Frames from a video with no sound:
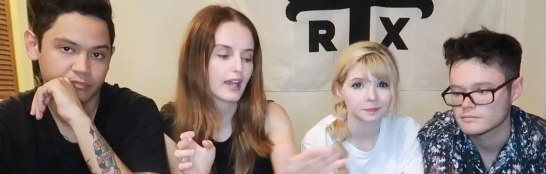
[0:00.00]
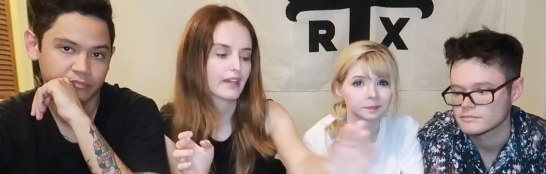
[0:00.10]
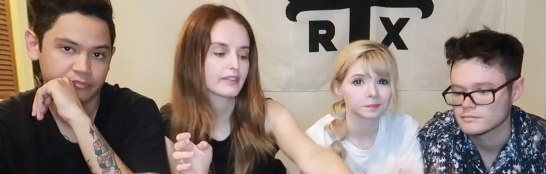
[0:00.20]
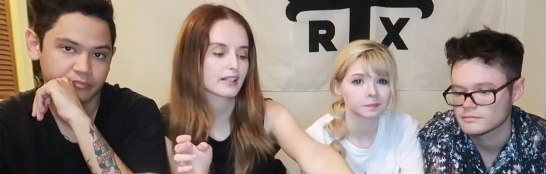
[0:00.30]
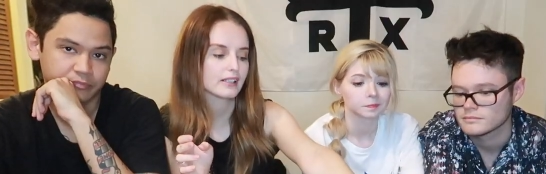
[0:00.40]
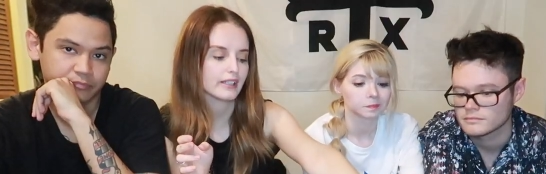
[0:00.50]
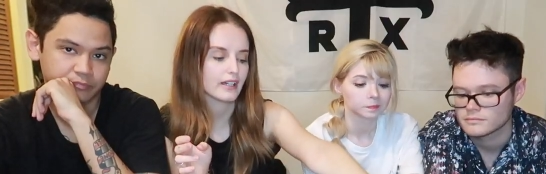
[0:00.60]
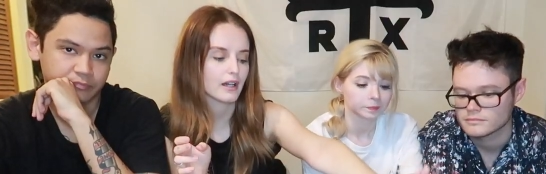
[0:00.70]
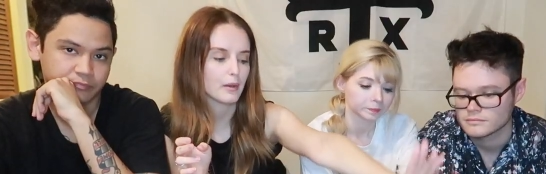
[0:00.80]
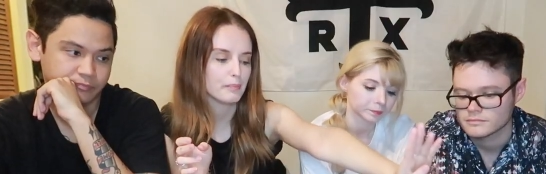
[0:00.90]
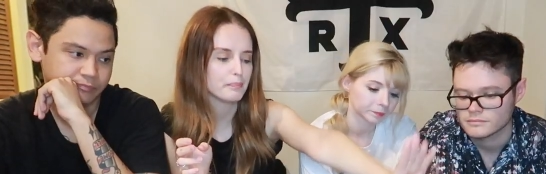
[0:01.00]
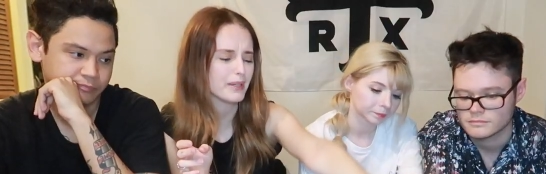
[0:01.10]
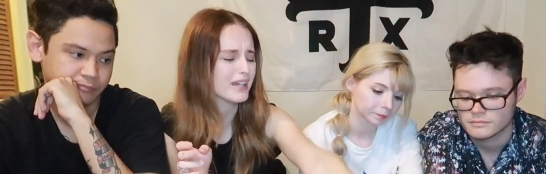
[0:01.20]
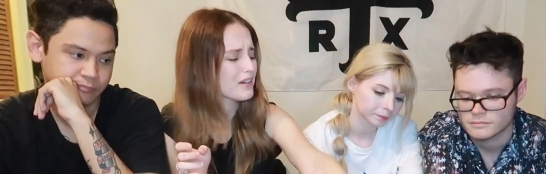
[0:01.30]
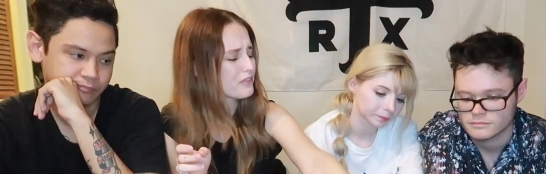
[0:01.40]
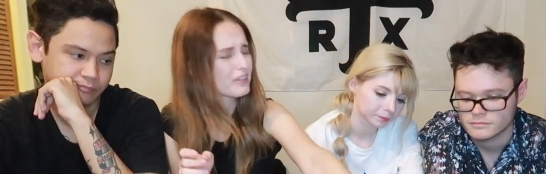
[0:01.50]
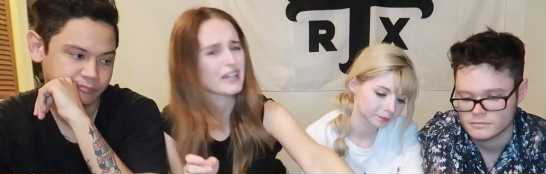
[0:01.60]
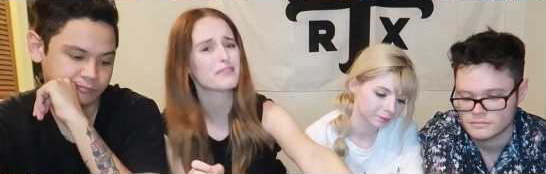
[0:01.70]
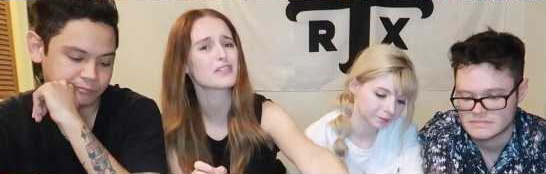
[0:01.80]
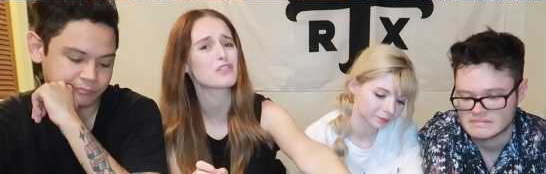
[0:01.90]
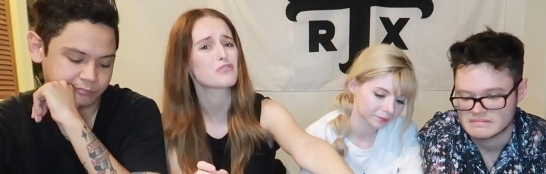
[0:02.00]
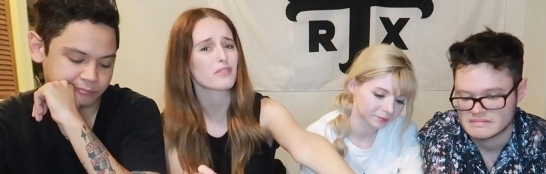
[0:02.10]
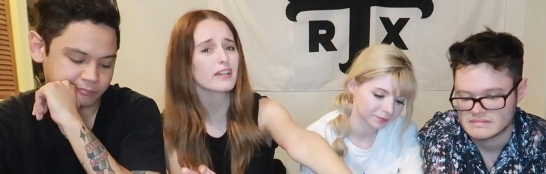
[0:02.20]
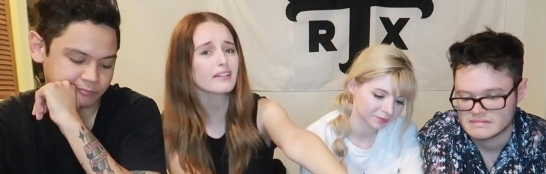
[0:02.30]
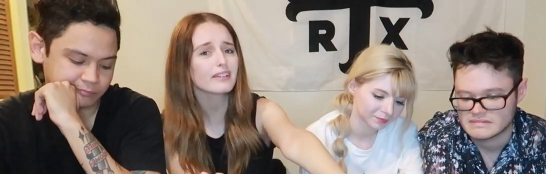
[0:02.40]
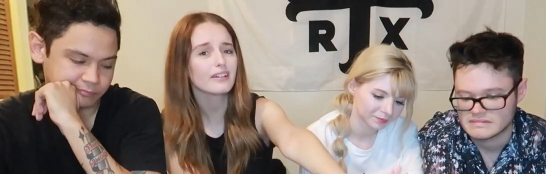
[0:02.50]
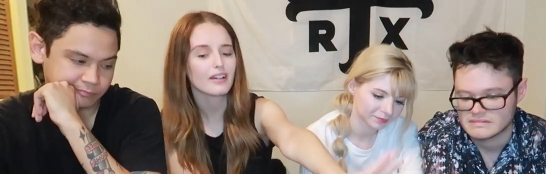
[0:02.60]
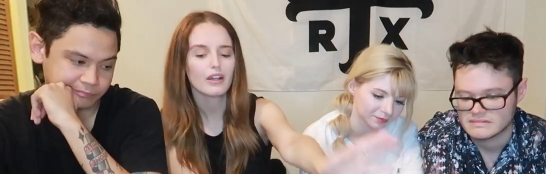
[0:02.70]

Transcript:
Speaker 1: and the clear beer flavored drink.